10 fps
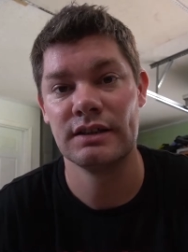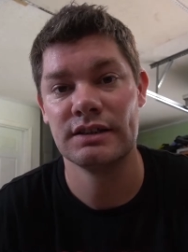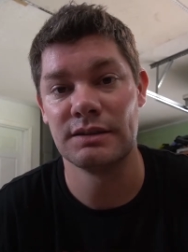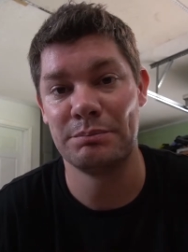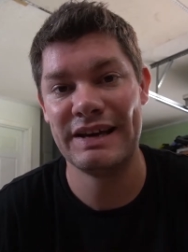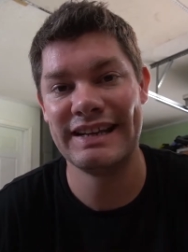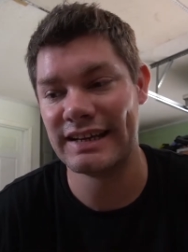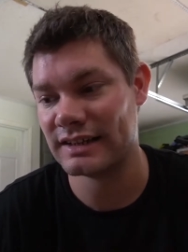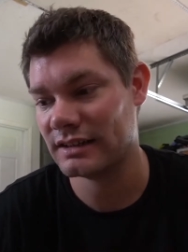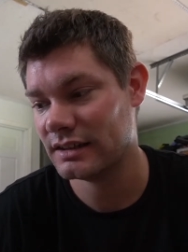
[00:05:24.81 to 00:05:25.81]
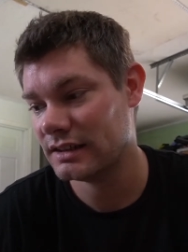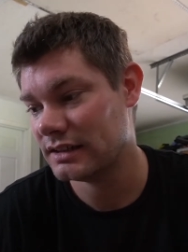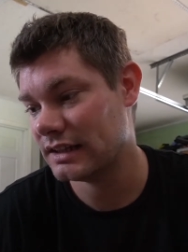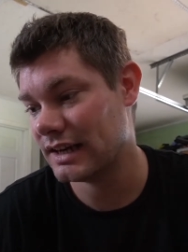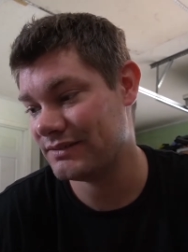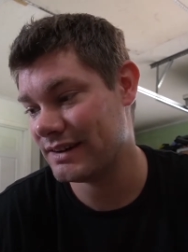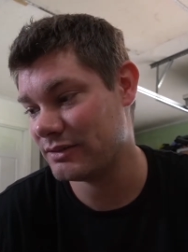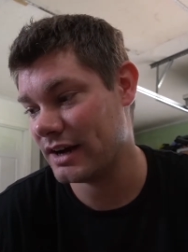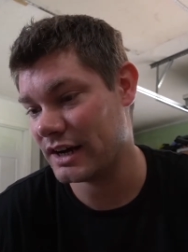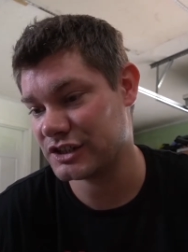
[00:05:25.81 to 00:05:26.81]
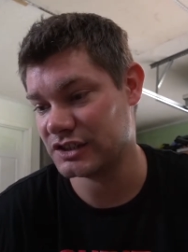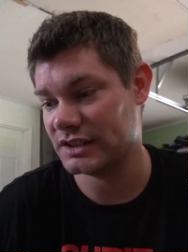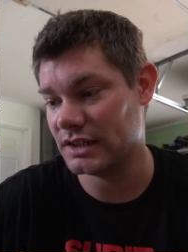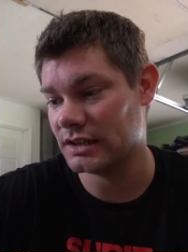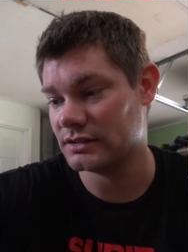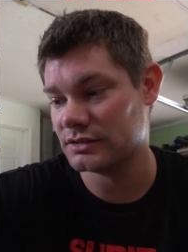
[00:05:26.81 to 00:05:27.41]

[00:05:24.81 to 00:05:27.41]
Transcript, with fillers: some pinning that I've never actually done.